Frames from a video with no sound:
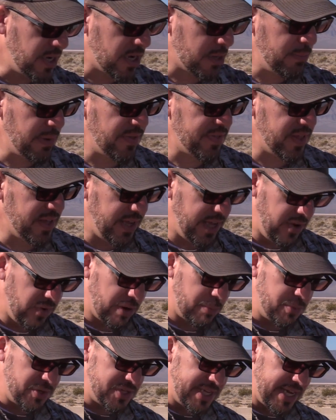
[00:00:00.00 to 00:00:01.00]
Talking about the
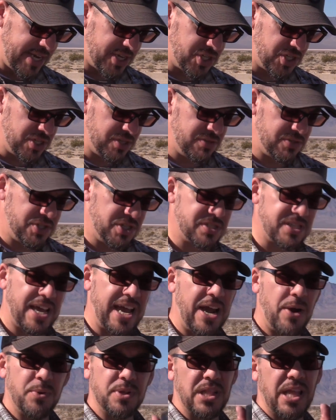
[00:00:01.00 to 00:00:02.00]
hearing protection, just the
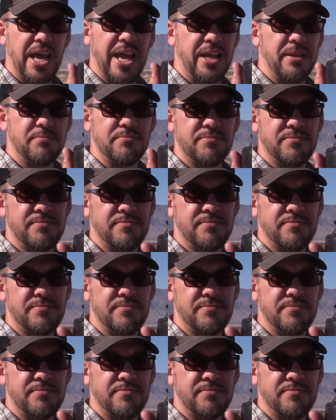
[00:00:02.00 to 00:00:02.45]
Howard Leight